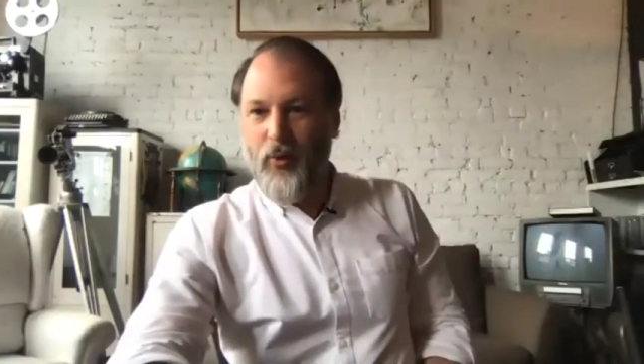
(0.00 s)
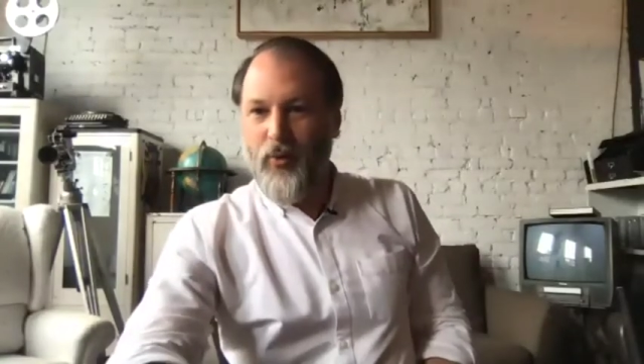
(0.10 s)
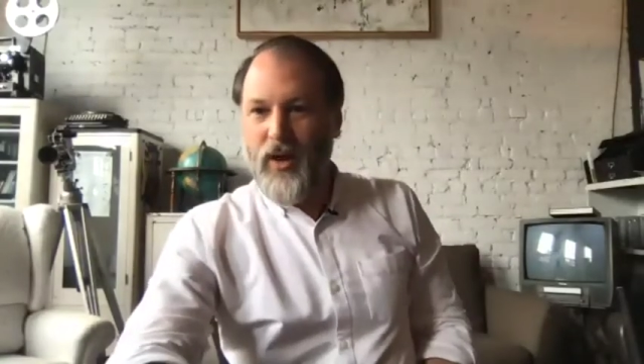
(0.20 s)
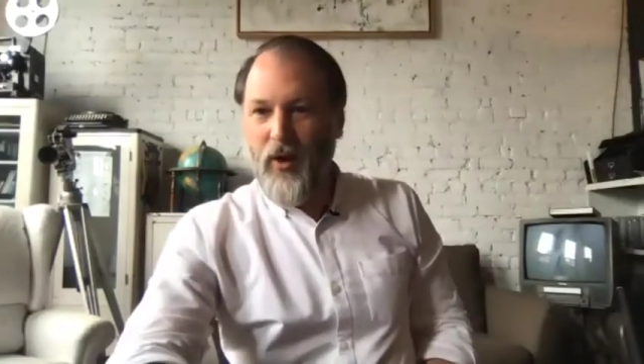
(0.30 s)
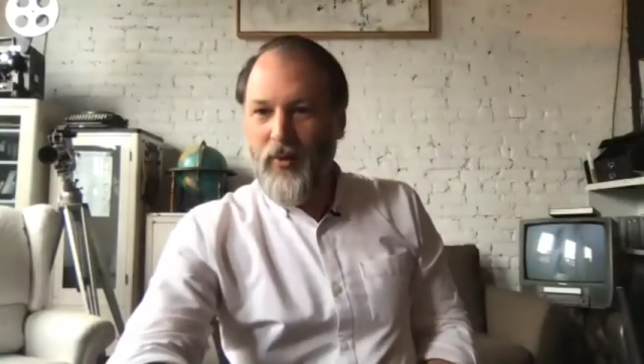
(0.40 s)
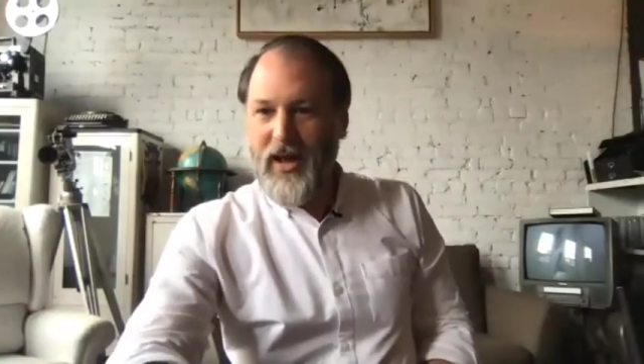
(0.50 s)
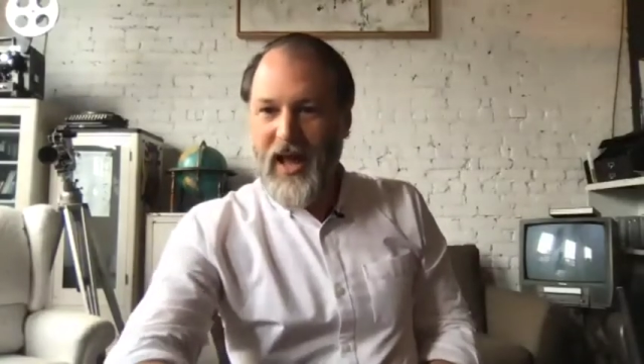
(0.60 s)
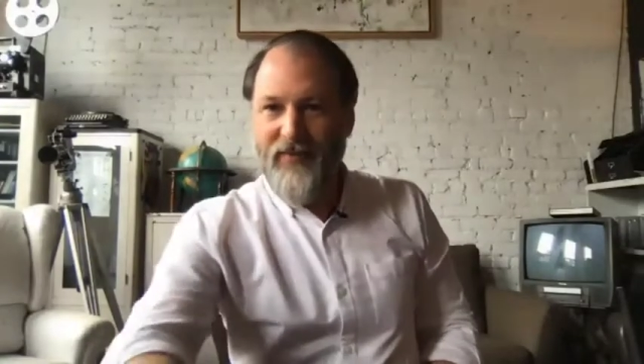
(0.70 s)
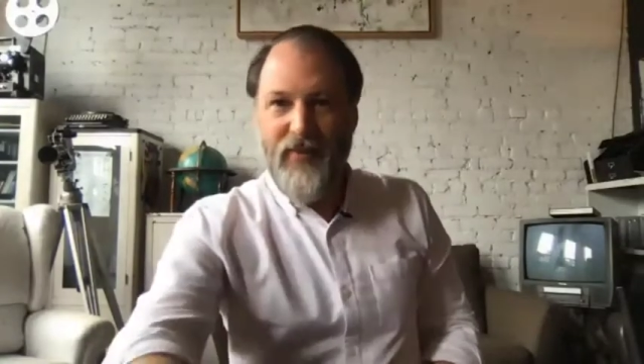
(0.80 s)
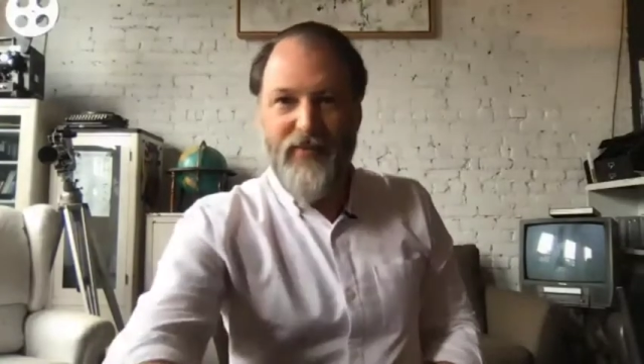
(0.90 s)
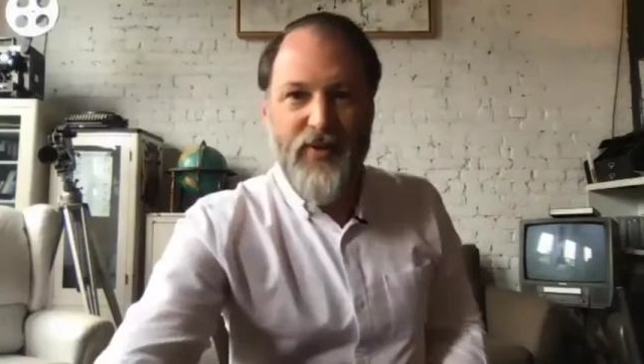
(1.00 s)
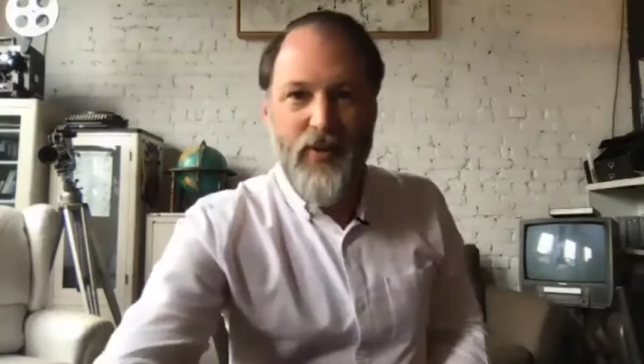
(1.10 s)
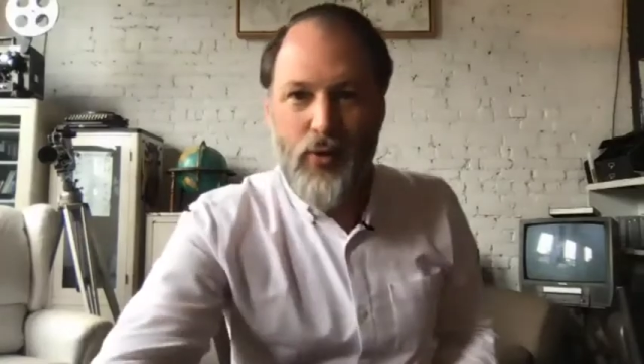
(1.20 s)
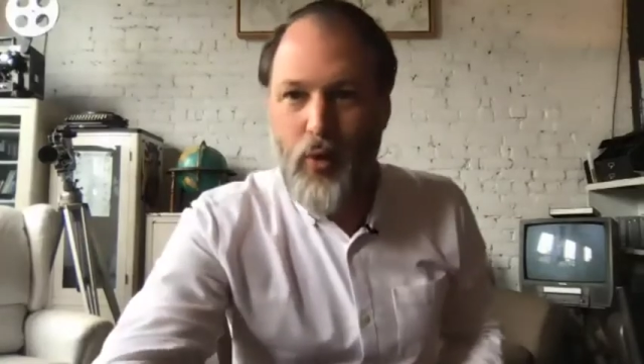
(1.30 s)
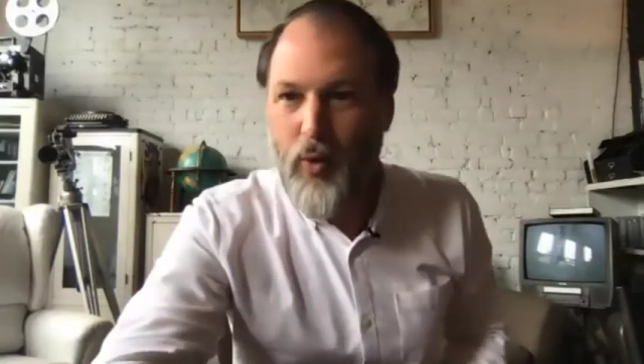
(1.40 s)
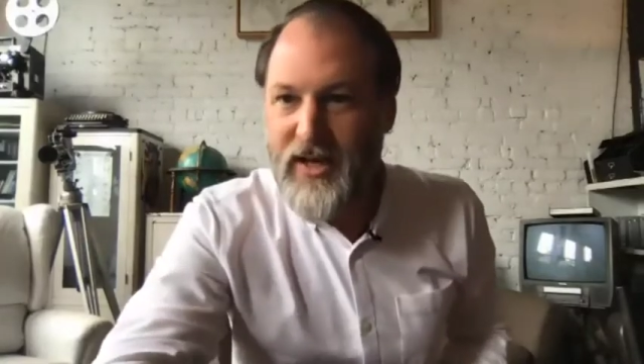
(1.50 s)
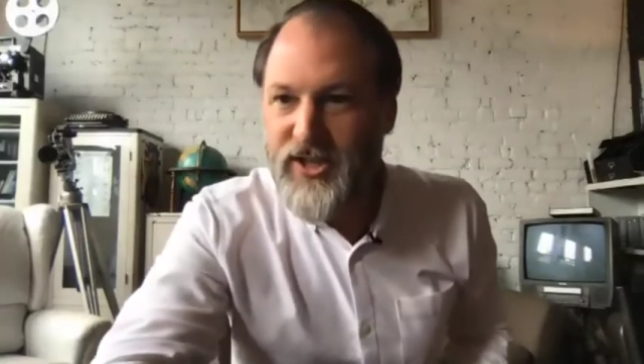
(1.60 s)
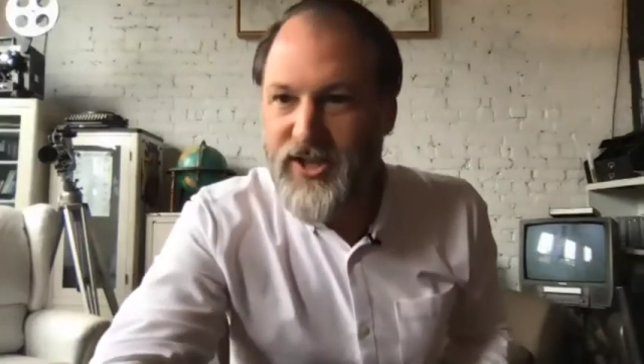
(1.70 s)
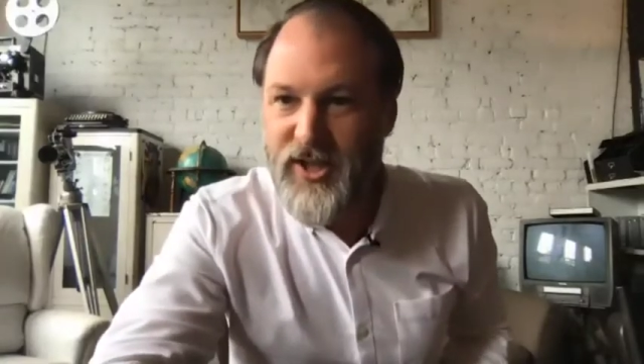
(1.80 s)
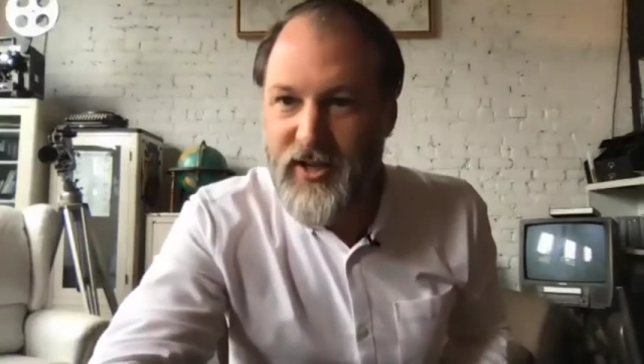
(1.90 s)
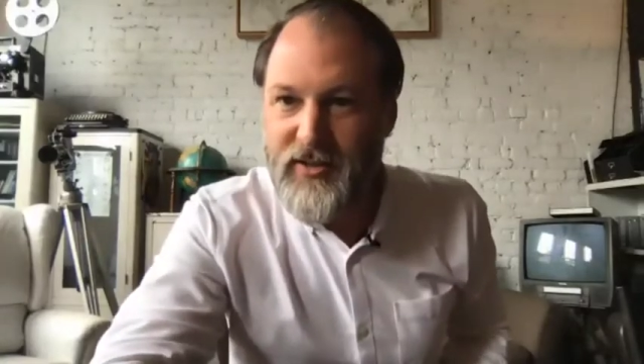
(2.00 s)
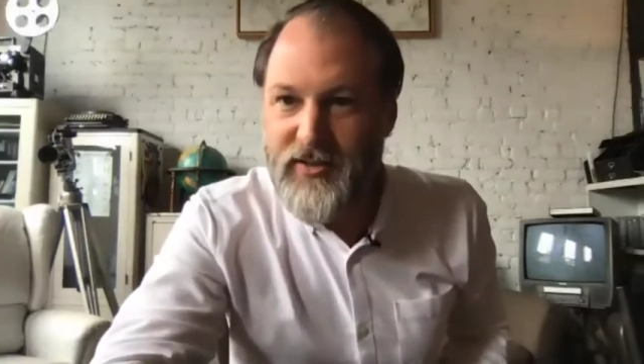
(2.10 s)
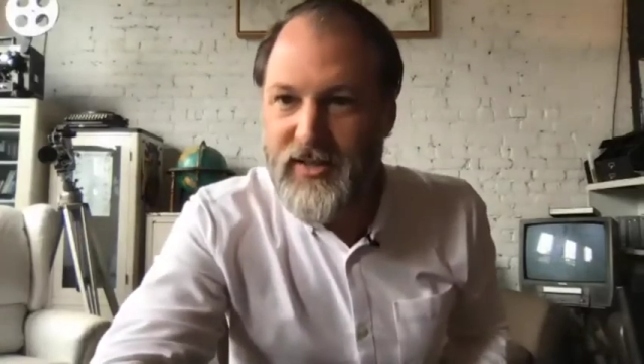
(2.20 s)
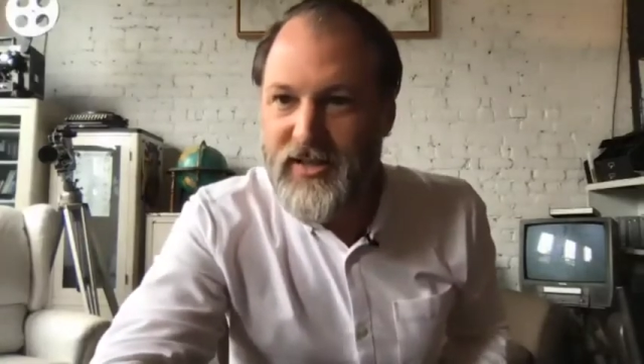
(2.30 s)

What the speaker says: we already have a few questions.